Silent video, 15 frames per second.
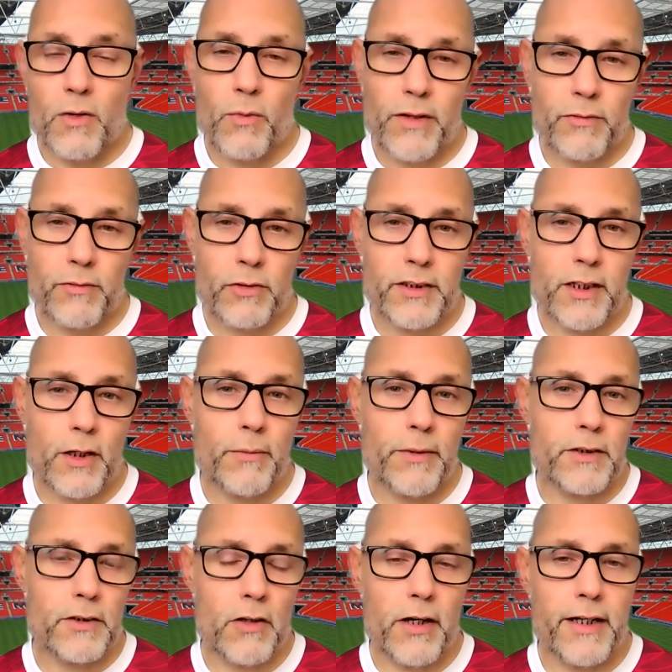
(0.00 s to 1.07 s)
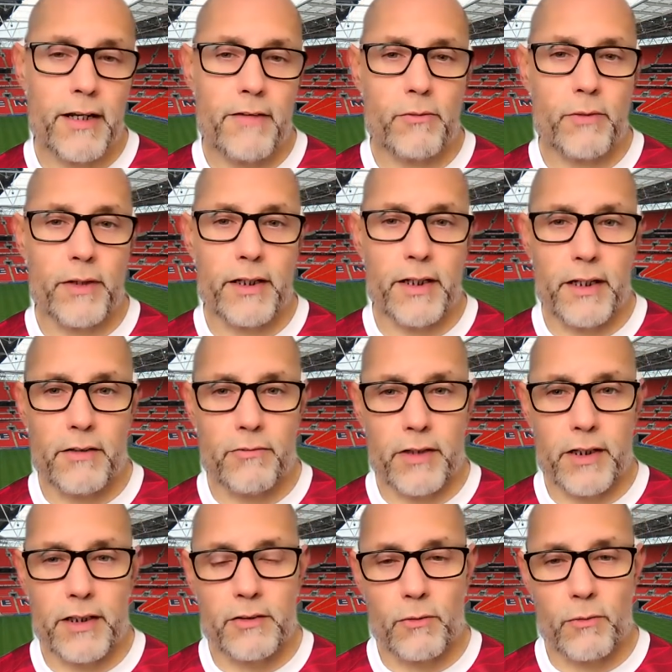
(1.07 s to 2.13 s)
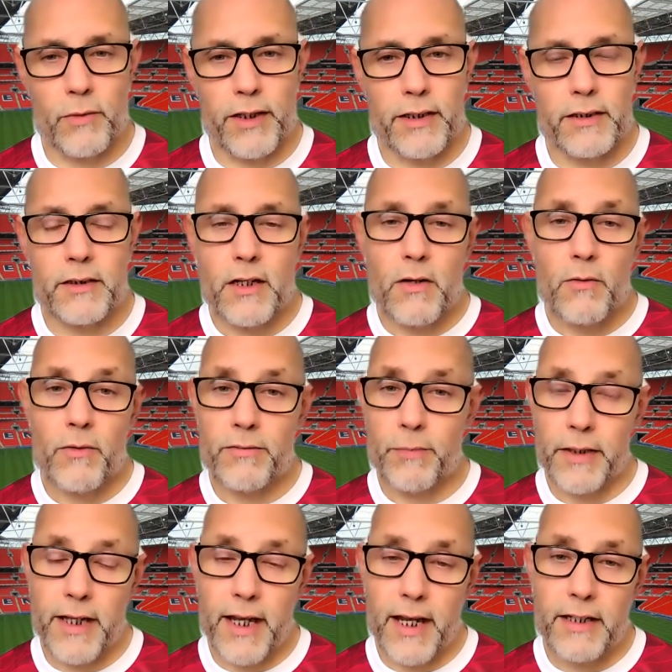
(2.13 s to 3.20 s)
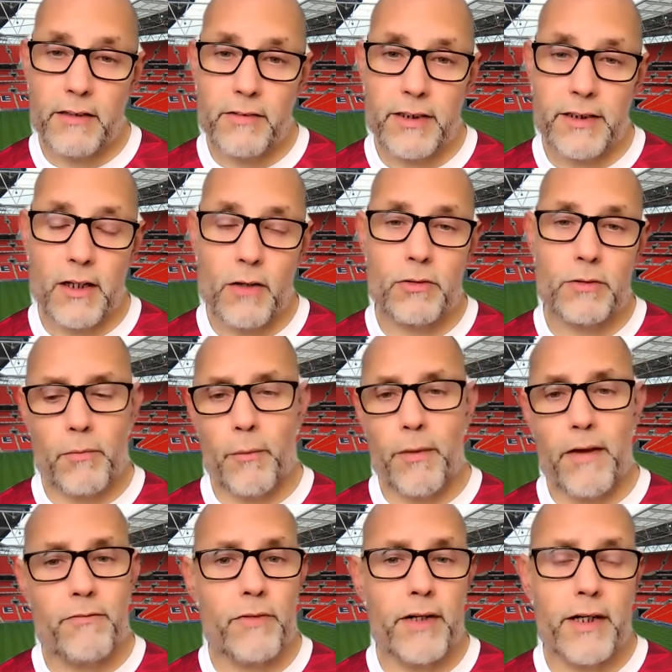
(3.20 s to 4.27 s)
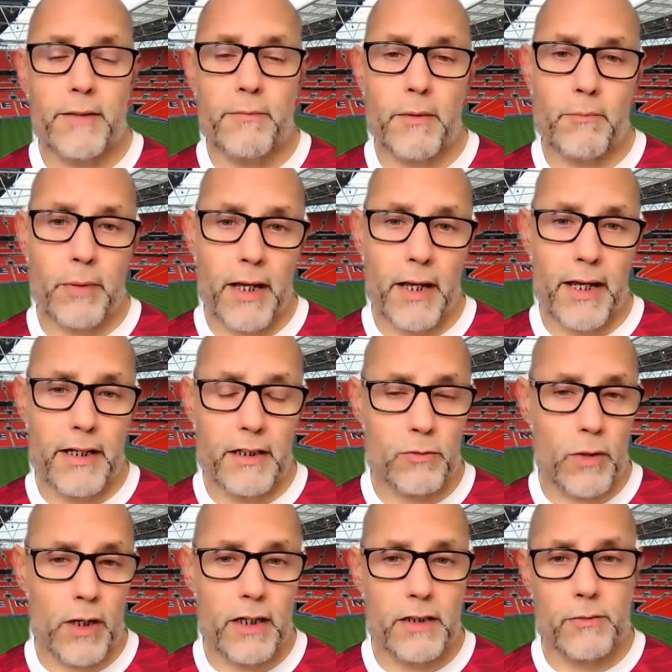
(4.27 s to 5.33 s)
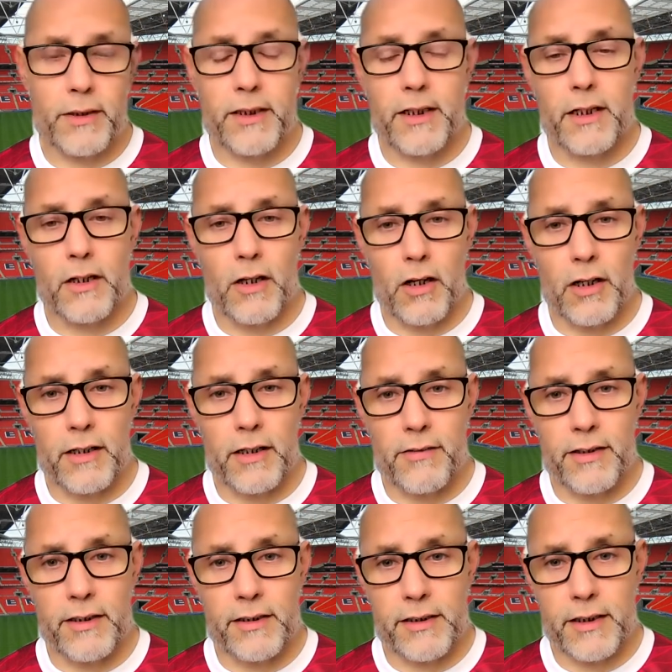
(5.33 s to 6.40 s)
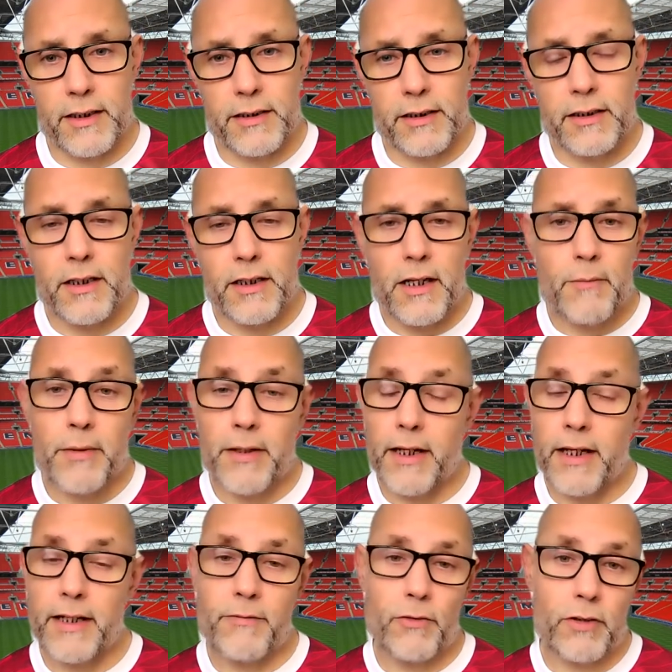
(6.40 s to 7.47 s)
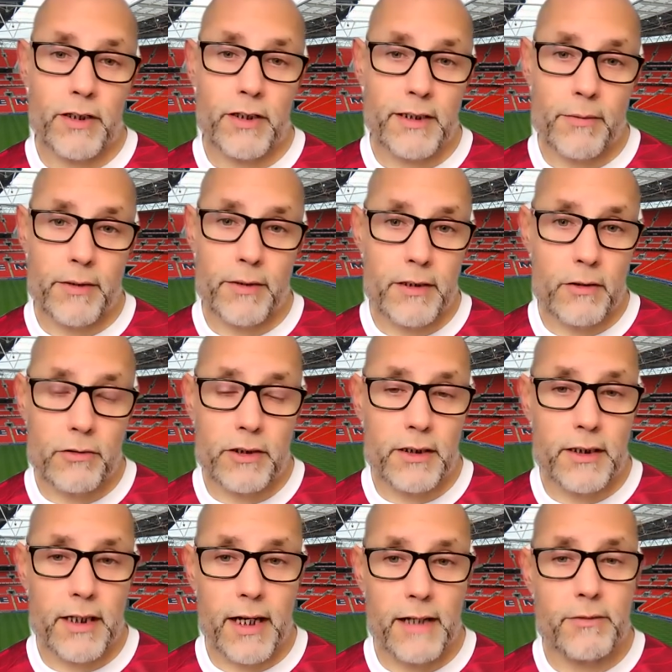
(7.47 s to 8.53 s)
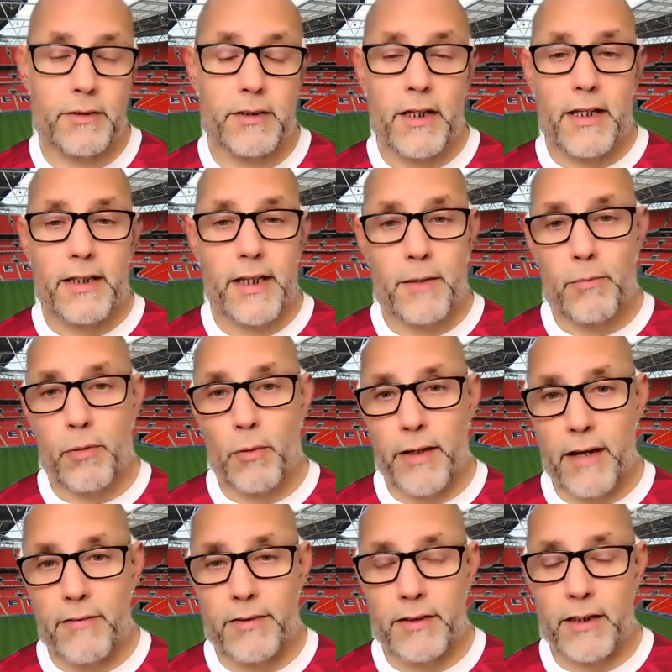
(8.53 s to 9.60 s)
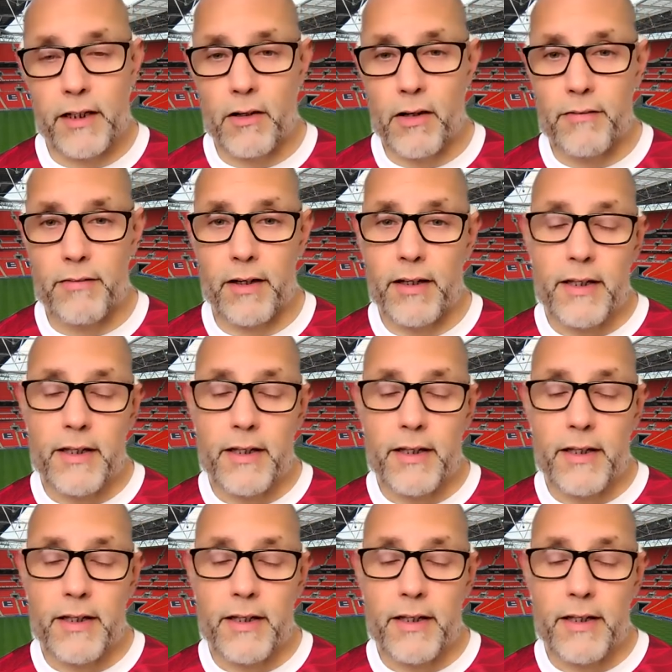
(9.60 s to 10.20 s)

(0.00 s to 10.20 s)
We've looked a little bit tired, haven't we, in recent weeks. We've been getting the results, but we haven't really been playing as well as we did earlier in the season. But then if you look at some of Chelsea's games, they probably haven't done either.